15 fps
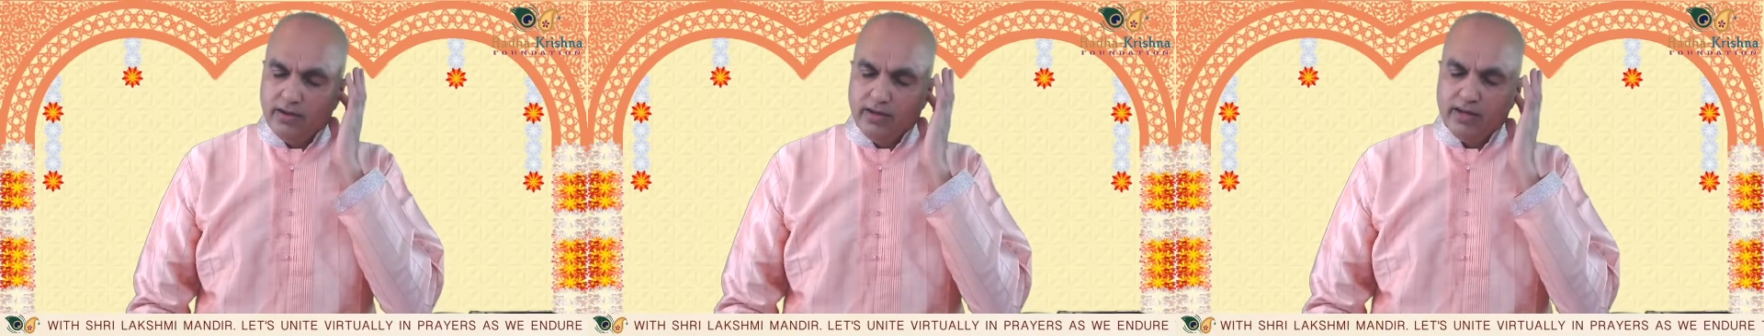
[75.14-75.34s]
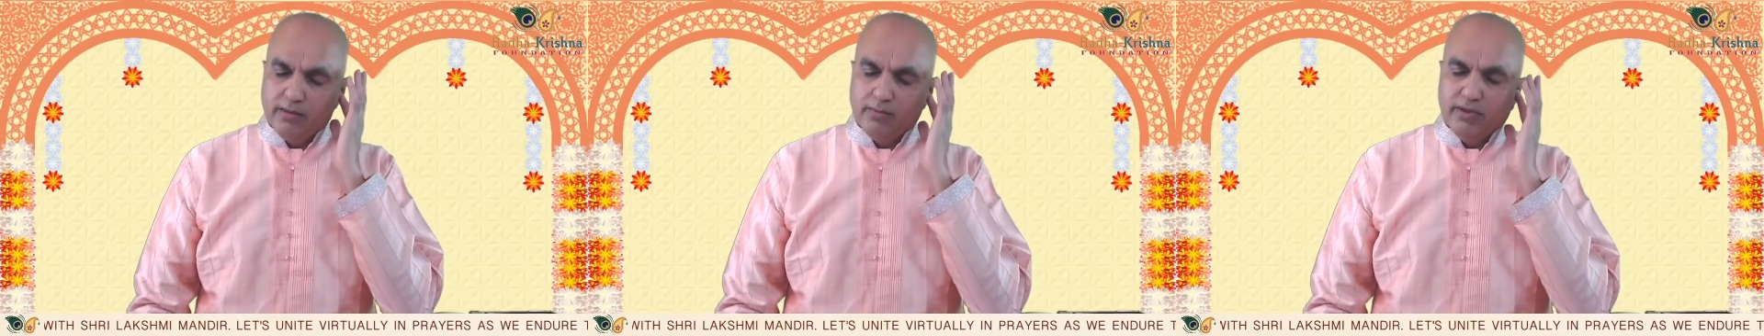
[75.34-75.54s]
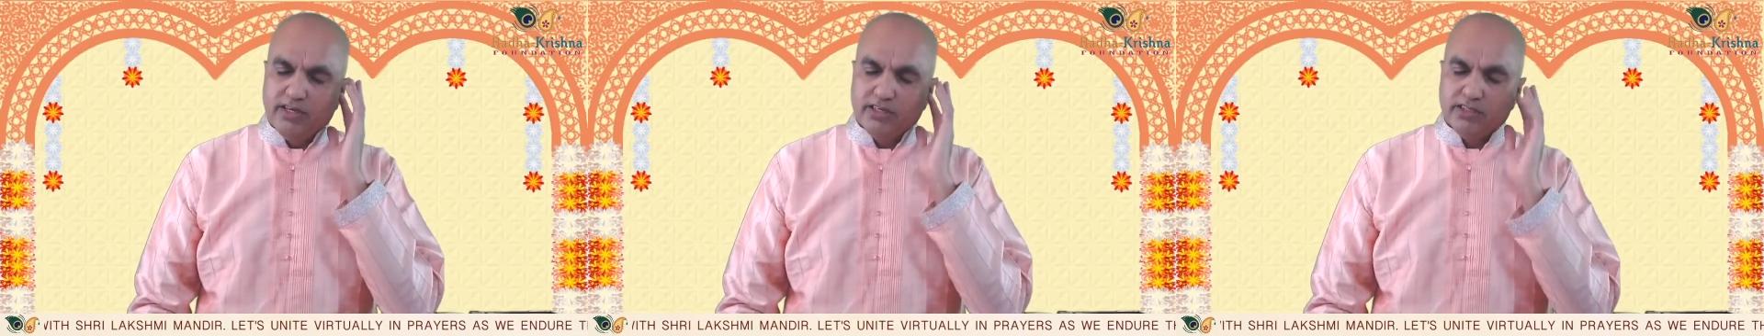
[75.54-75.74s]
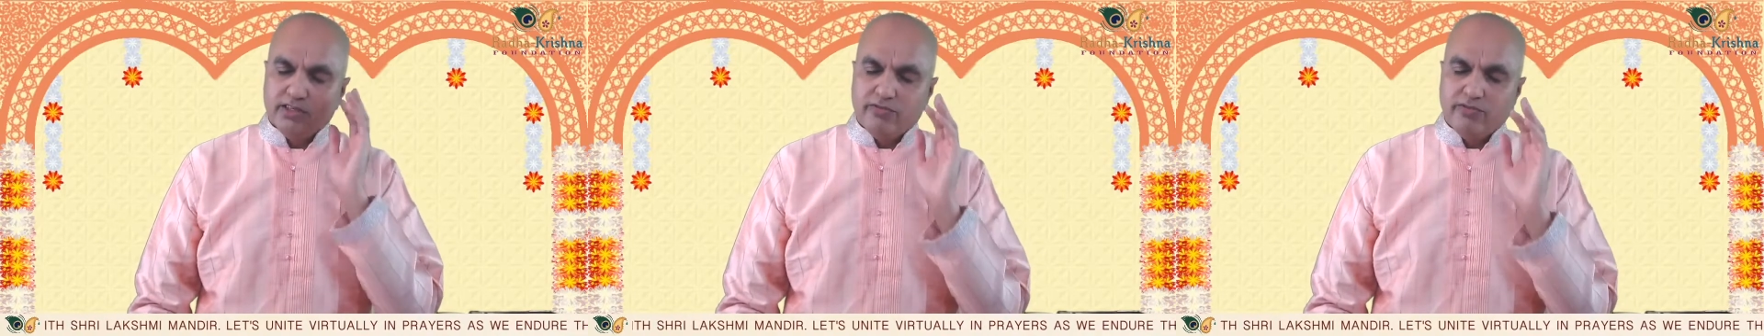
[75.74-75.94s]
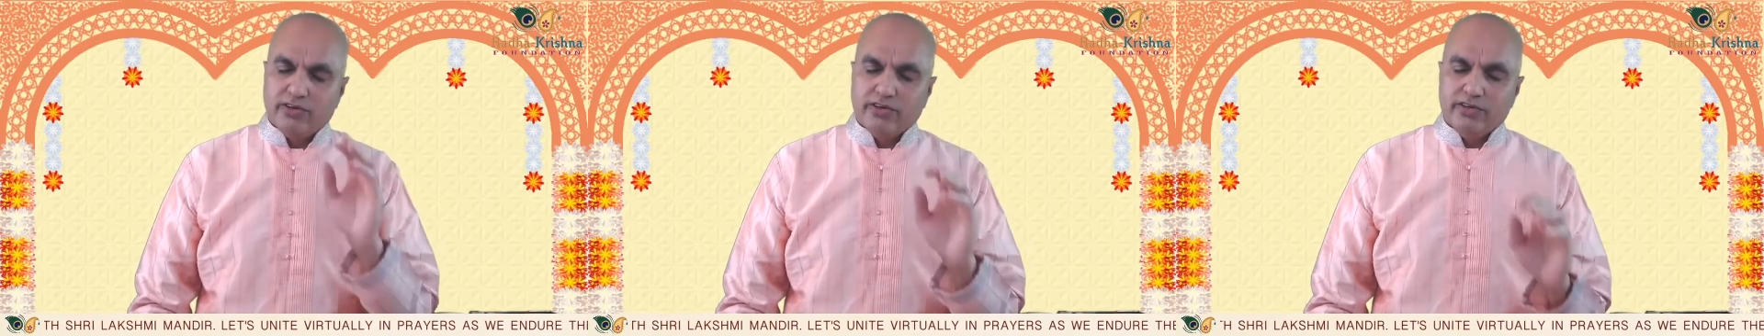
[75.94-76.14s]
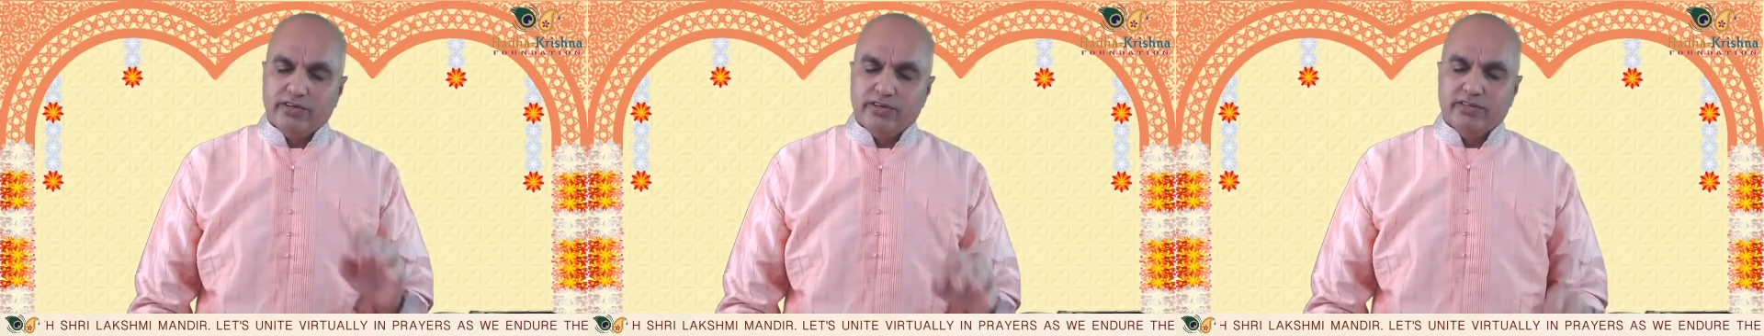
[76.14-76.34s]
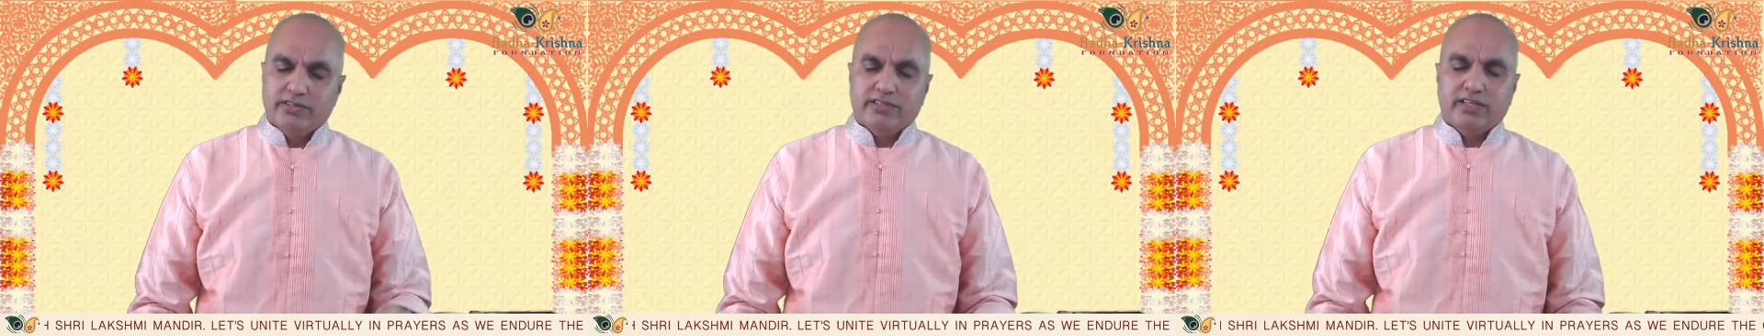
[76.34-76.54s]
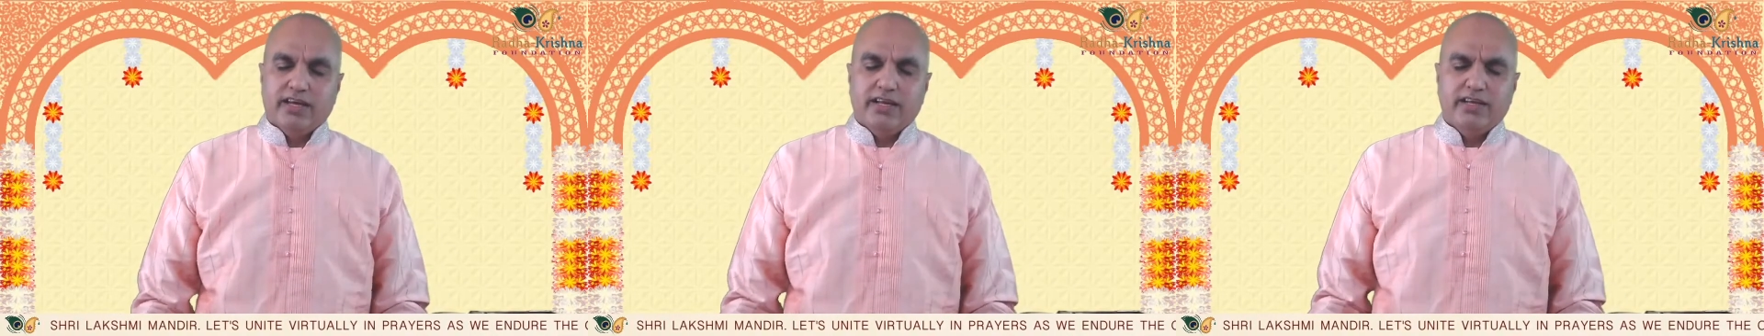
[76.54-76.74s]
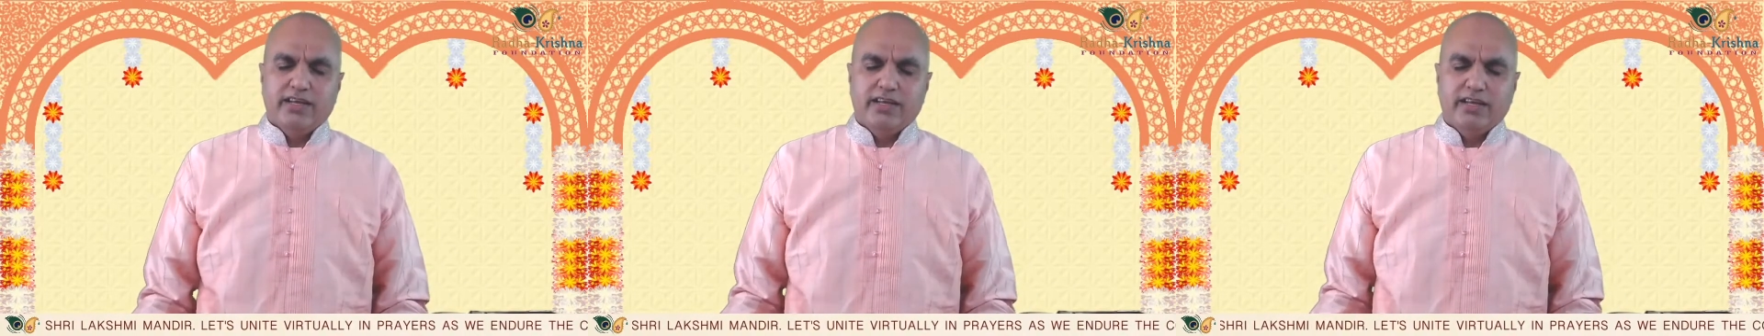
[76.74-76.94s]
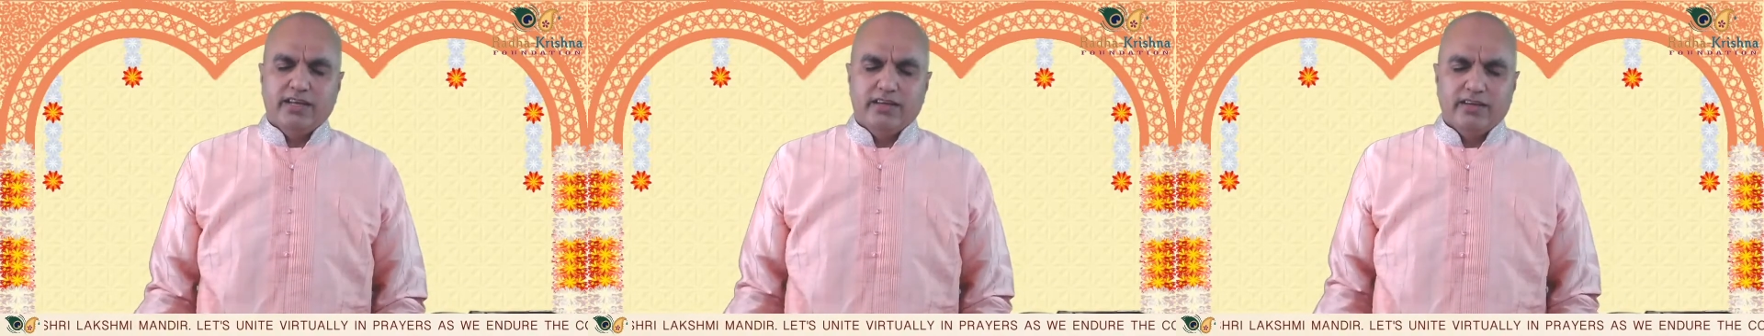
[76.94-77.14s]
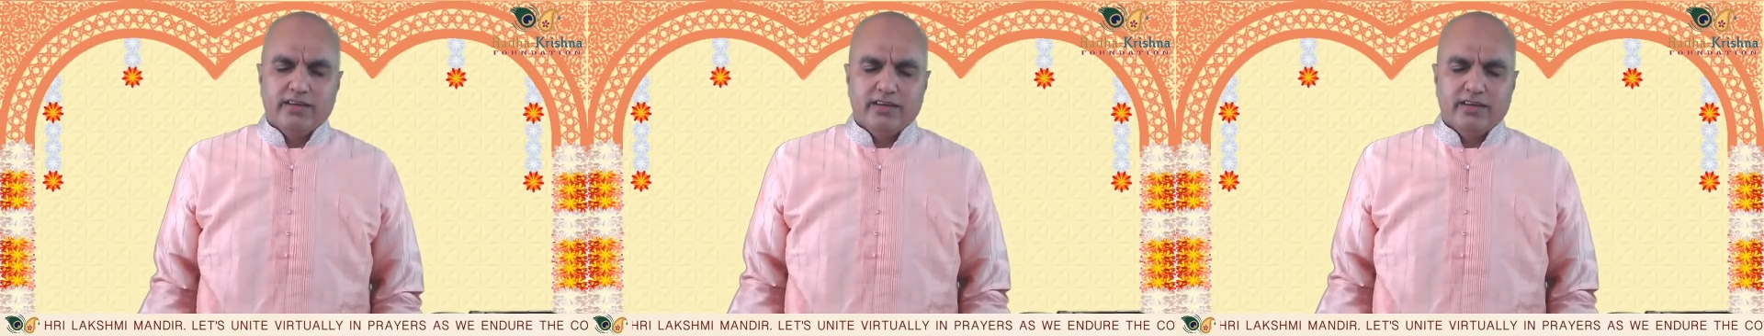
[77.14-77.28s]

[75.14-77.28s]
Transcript: and because of your understanding